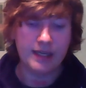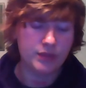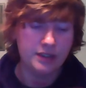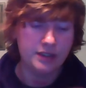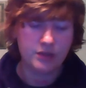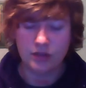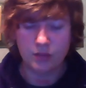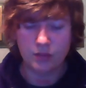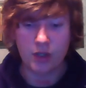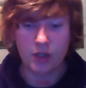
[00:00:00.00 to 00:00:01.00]
nectarine as
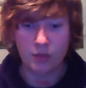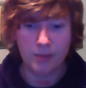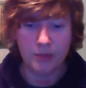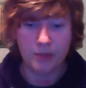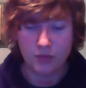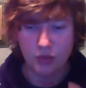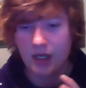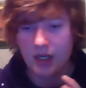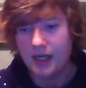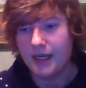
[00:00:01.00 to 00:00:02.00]
well as the other one I'm looking for.
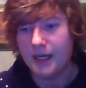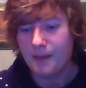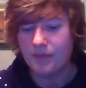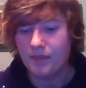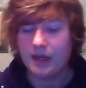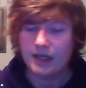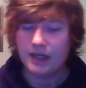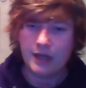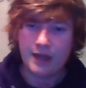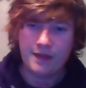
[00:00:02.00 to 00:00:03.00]
Um,
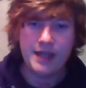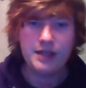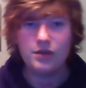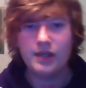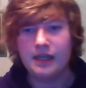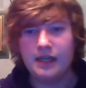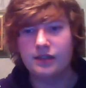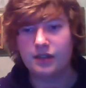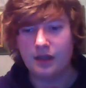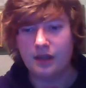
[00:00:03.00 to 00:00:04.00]
and then you get
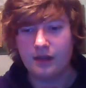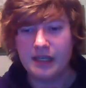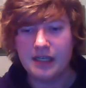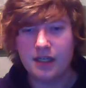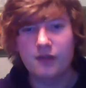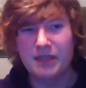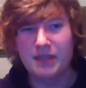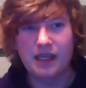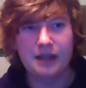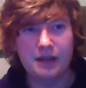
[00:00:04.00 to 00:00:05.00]
the kind of
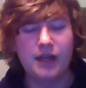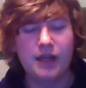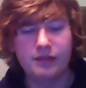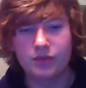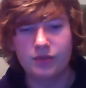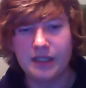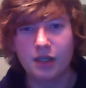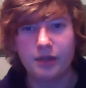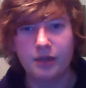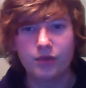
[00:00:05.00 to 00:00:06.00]
metallic flavours really
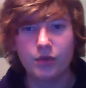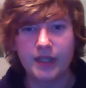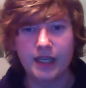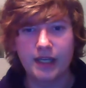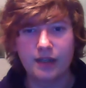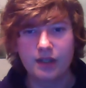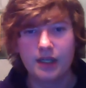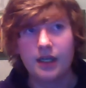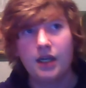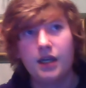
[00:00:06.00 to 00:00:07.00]
coming through at the end,
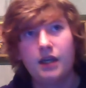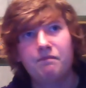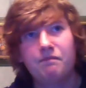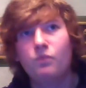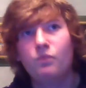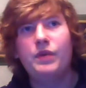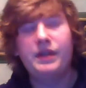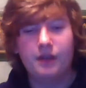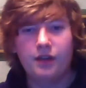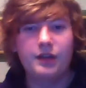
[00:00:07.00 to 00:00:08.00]
with
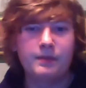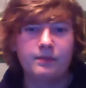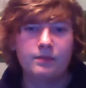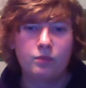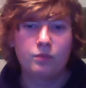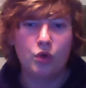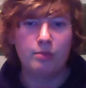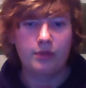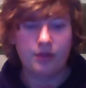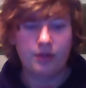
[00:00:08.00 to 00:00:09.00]
another
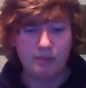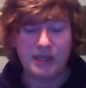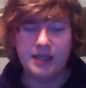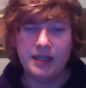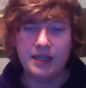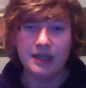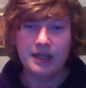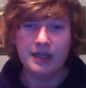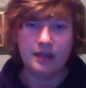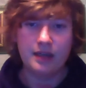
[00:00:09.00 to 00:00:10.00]
warmth, big kick
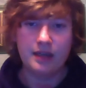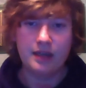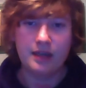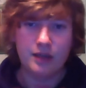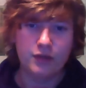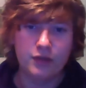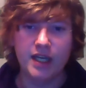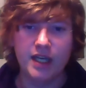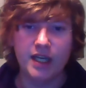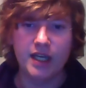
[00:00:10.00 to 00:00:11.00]
down the throat with
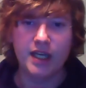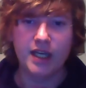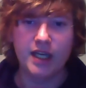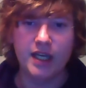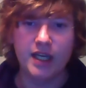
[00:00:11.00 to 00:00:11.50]
the ABV.